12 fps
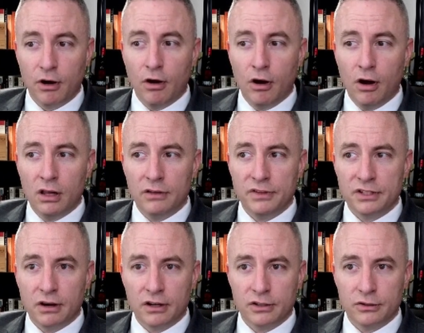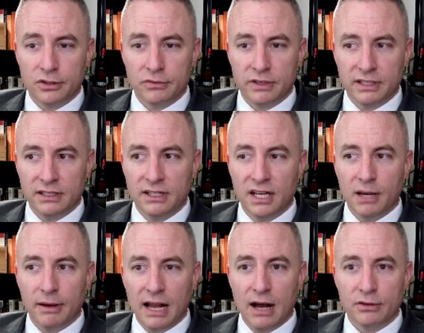all of these articles are written
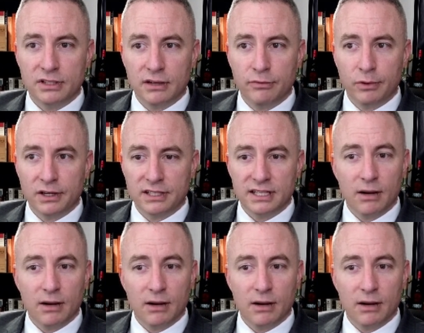about how stuff works.